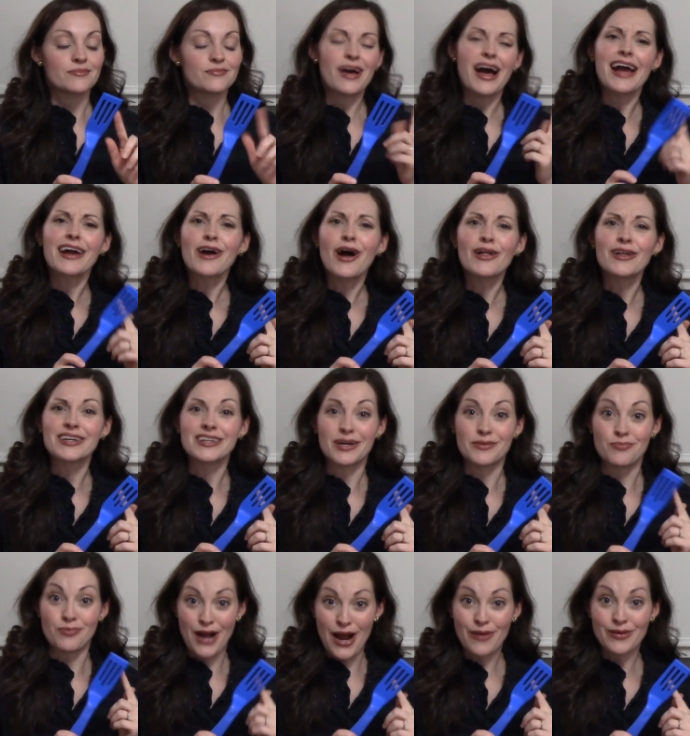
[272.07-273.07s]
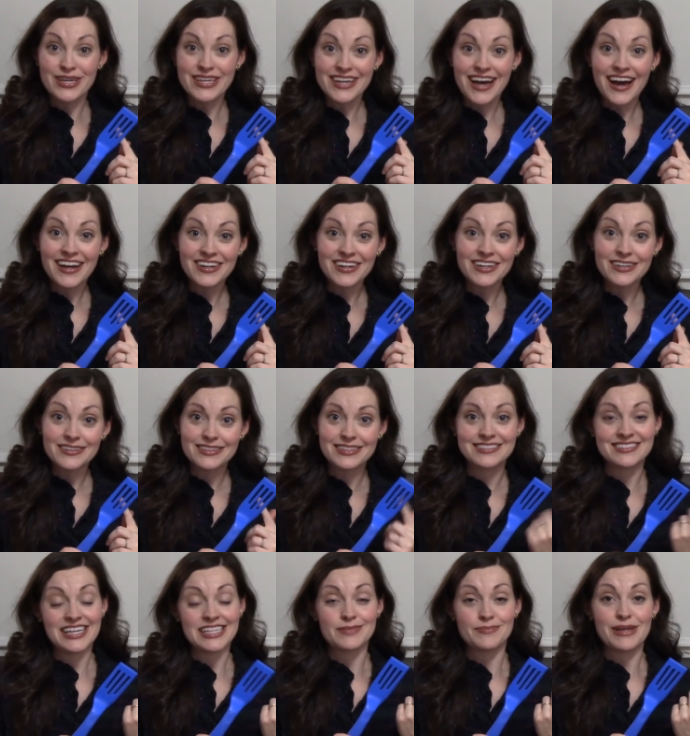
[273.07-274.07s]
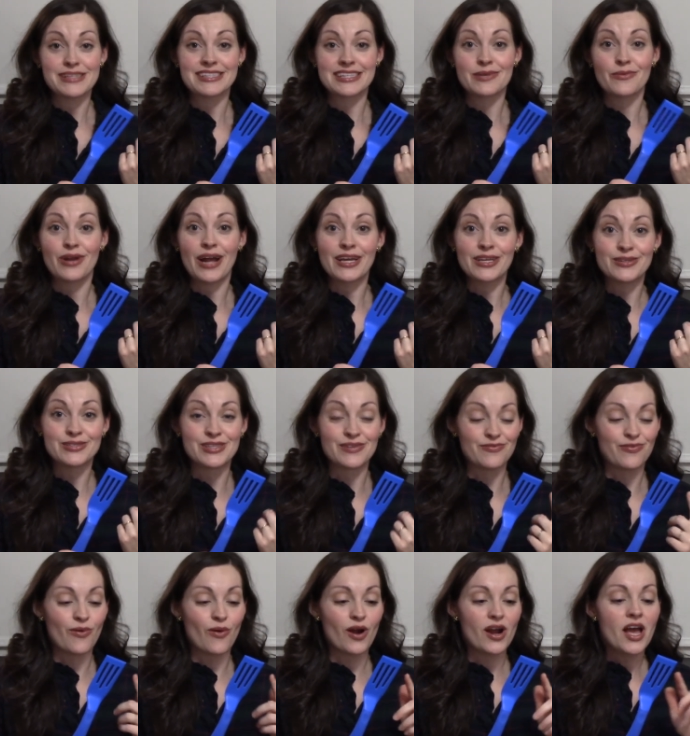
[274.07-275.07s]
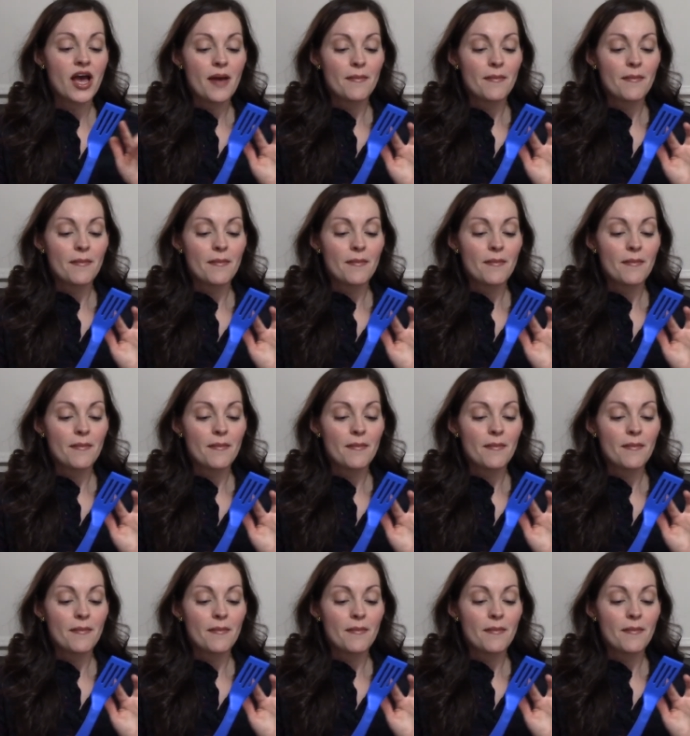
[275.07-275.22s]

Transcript: I call it a brownie cutter because that's basically what I use it for,